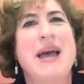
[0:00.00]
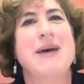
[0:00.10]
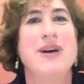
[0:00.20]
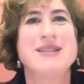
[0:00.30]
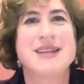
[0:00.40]

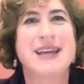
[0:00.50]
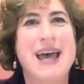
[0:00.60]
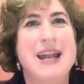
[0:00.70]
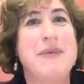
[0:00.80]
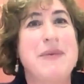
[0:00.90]
Once
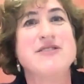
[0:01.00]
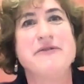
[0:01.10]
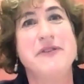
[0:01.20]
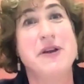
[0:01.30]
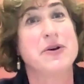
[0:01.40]
again, it makes you
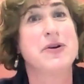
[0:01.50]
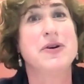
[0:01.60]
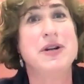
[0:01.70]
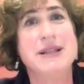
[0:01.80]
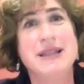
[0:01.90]
feel
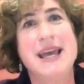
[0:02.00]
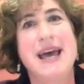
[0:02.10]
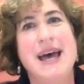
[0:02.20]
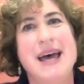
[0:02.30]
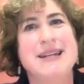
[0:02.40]
good at the
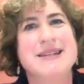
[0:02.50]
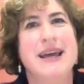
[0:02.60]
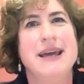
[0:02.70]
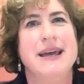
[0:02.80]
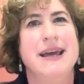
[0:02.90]
end.
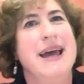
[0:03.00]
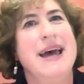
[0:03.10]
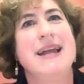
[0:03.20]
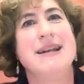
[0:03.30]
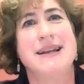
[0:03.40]

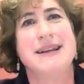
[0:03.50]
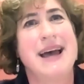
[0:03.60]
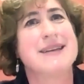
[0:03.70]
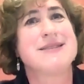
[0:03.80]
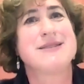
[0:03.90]
And
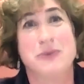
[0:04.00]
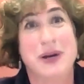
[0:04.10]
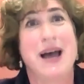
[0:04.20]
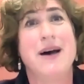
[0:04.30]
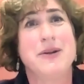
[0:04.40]
yes,
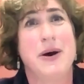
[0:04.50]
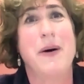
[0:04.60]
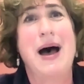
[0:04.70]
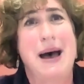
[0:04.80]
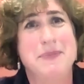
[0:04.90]
we all know
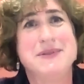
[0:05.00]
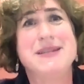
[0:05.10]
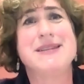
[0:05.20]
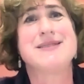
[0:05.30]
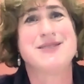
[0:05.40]

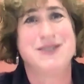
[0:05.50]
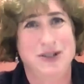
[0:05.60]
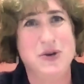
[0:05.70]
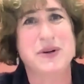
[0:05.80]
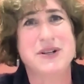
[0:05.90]
opposites
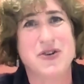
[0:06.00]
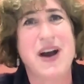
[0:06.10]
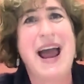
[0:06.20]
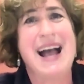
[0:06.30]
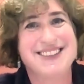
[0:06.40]
do attract.